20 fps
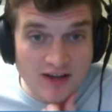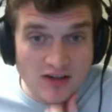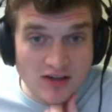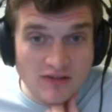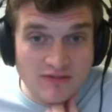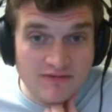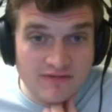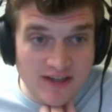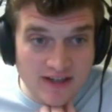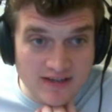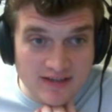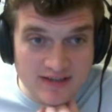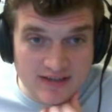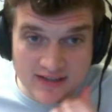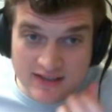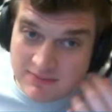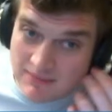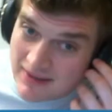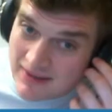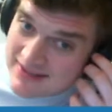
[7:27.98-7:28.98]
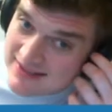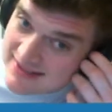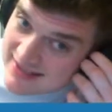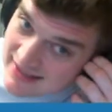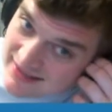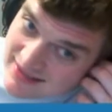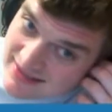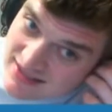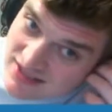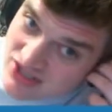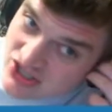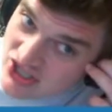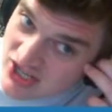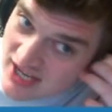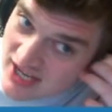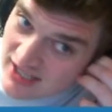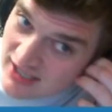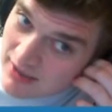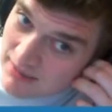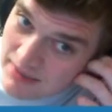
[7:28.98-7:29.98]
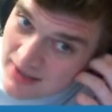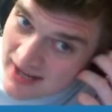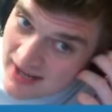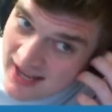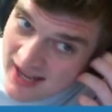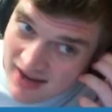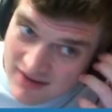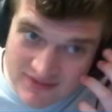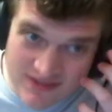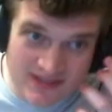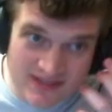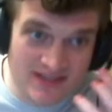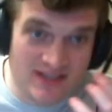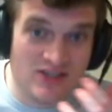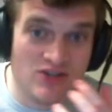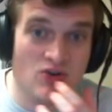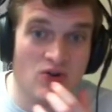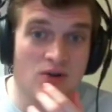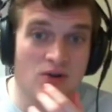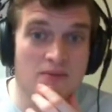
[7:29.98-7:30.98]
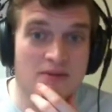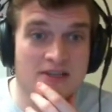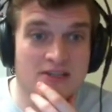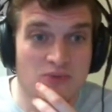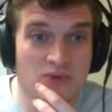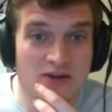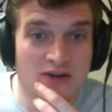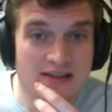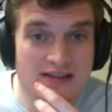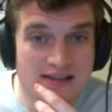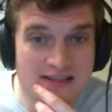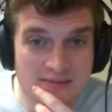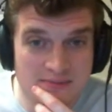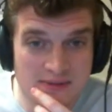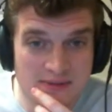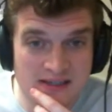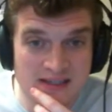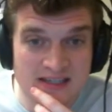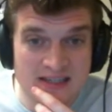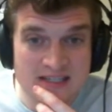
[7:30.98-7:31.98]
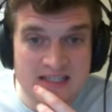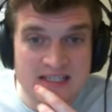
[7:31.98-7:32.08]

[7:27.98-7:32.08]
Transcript: fix is my sentence shakeup, and I have this enormous one that's been